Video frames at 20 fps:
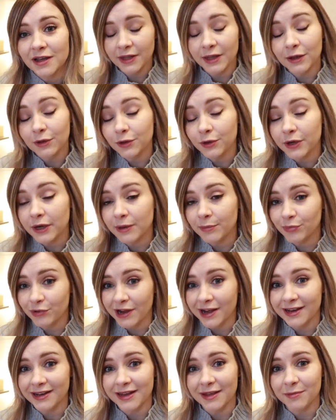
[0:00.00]
including
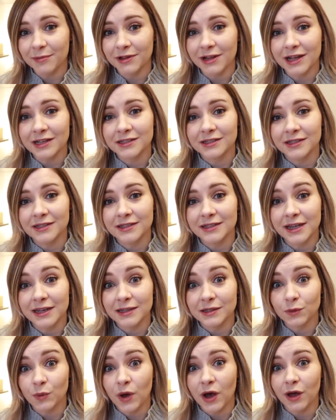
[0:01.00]
brand name glasses
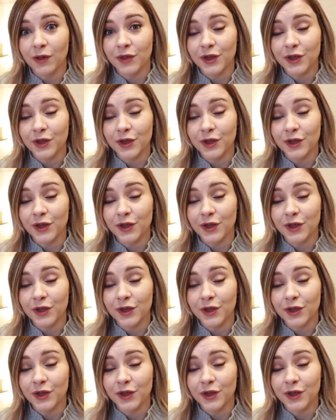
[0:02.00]
as well,